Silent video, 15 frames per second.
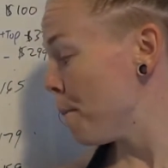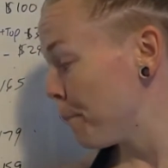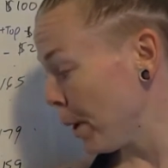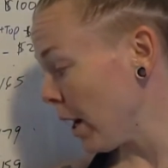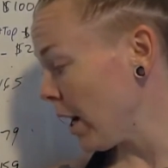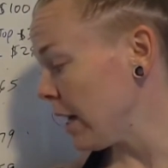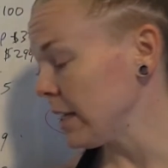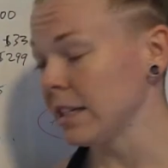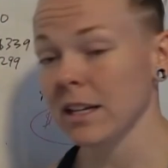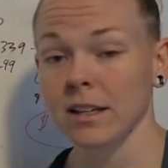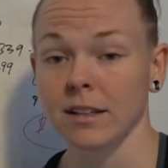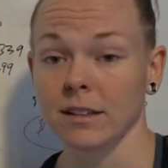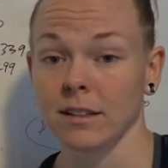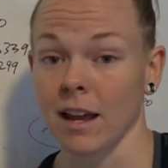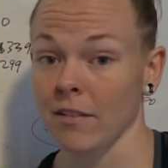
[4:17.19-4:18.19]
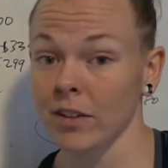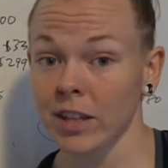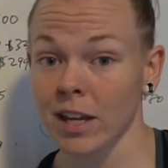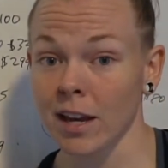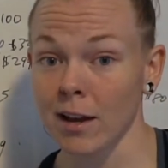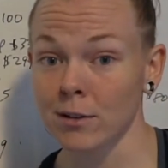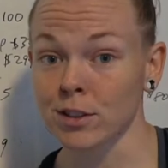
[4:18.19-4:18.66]
but
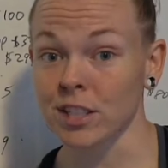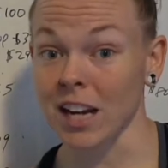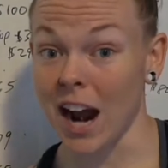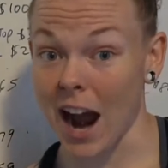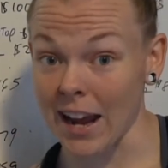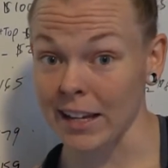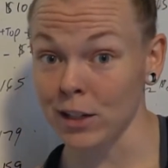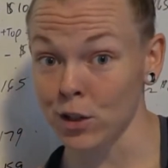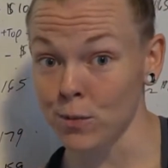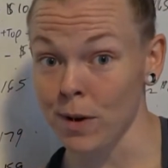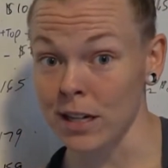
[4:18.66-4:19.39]
everything else that I can do